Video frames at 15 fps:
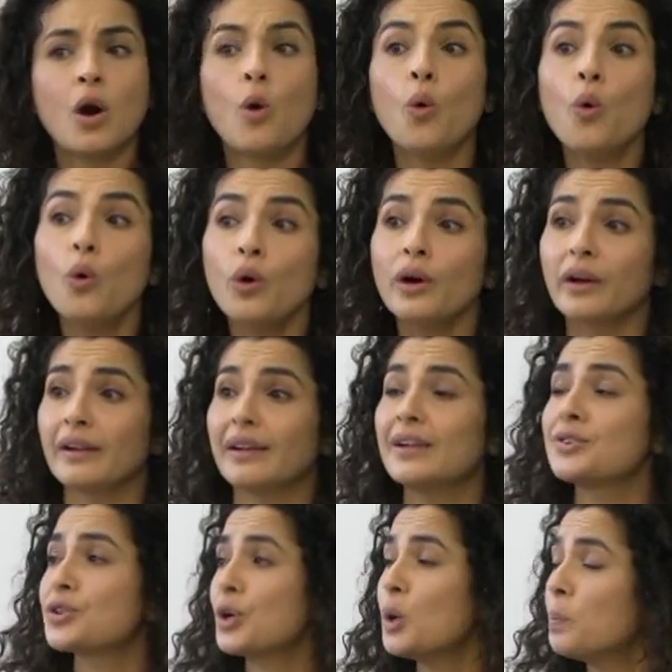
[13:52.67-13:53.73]
Or
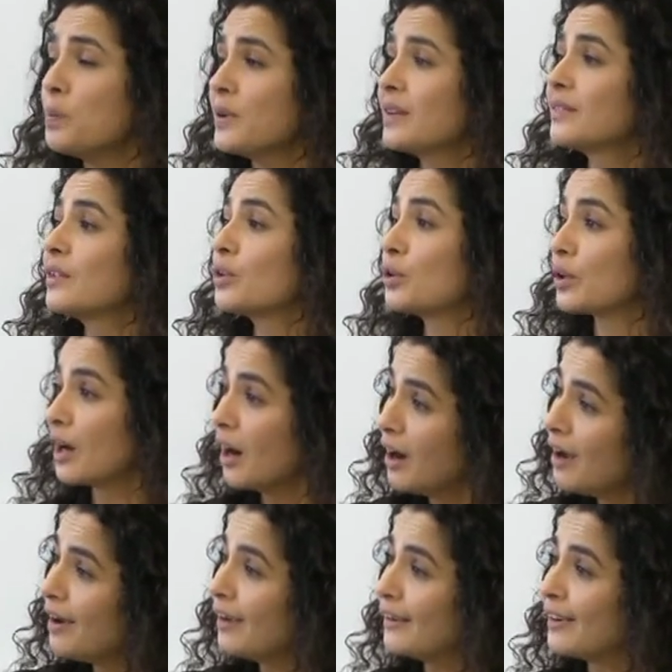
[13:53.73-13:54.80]
interpreting the
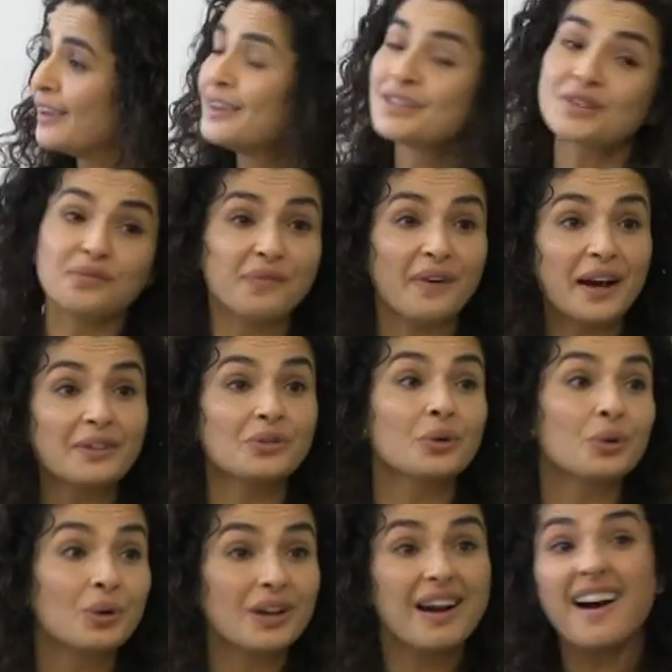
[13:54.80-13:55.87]
Quran to find the
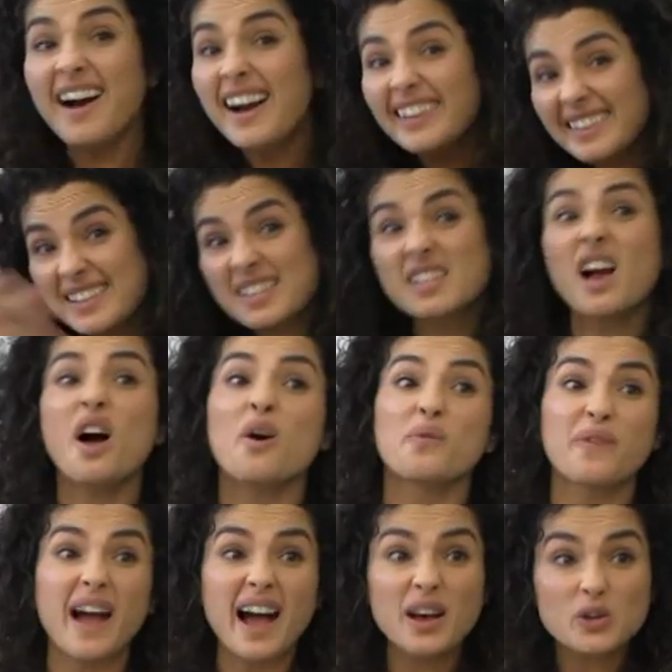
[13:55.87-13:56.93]
Quran
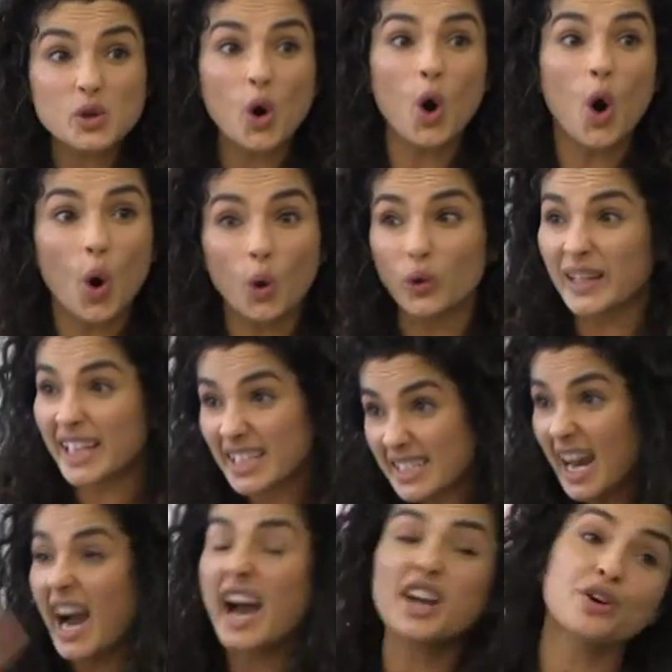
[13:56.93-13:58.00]
itself as a whole, the
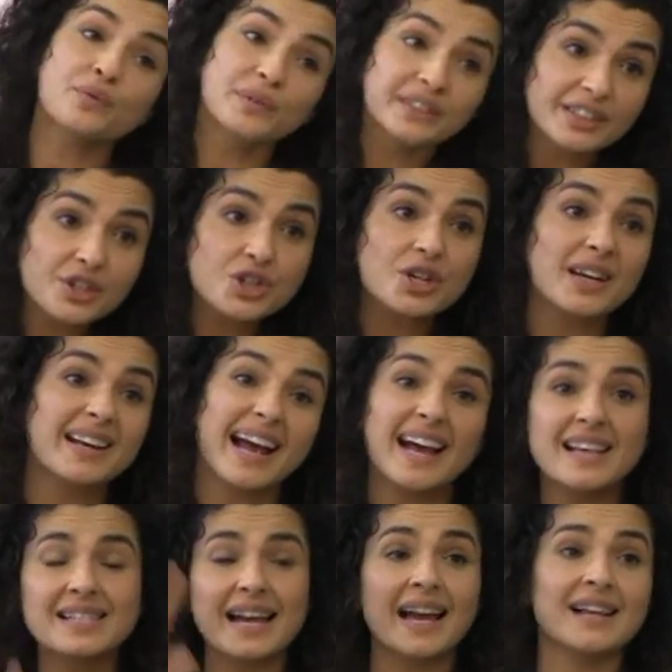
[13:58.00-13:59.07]
entire religion,
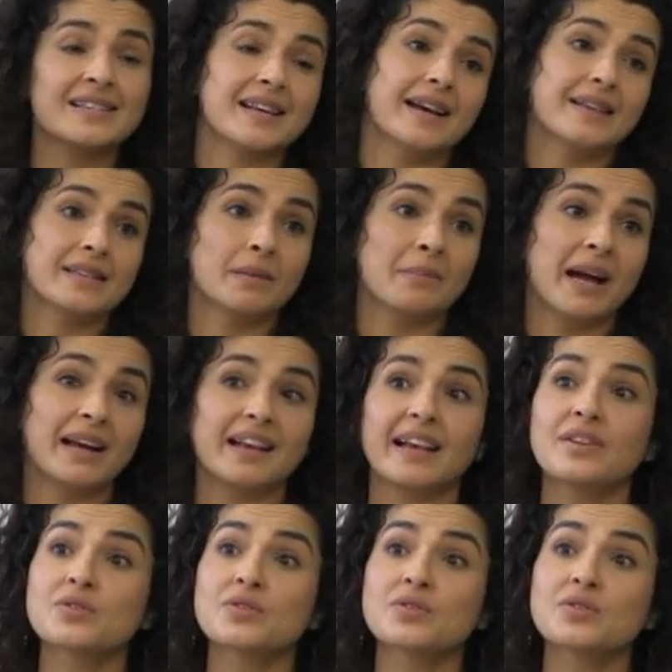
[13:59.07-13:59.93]
as anti-Semitic.